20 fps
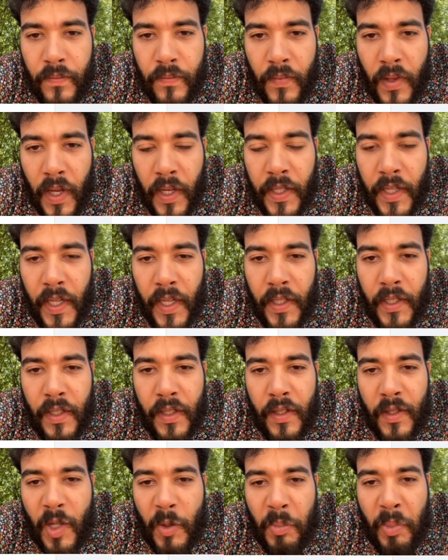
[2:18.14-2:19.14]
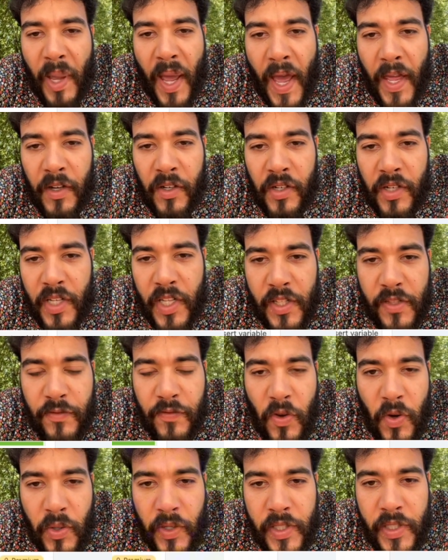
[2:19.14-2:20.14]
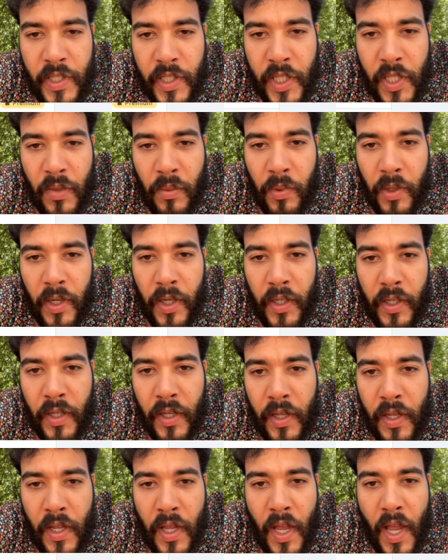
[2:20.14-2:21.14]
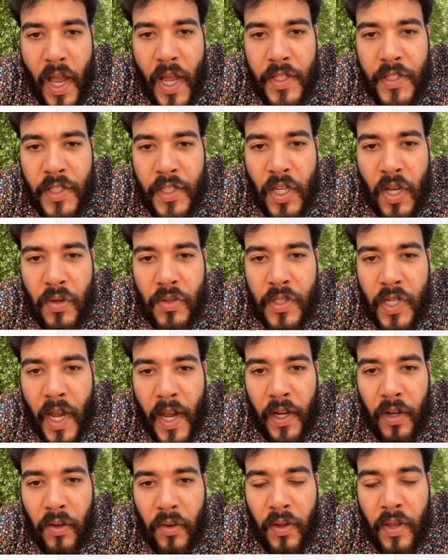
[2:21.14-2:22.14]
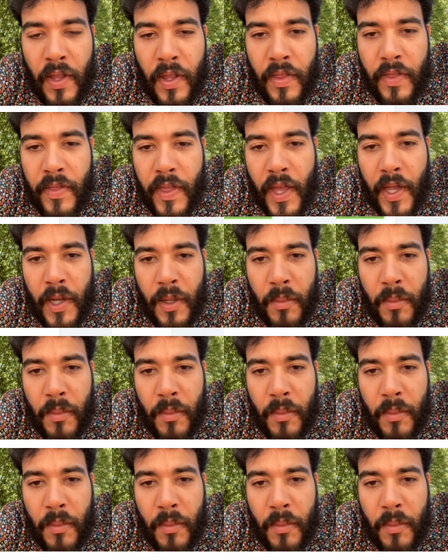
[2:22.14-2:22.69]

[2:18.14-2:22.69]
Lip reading: Again, the pattern is focus keyword, SEO title, then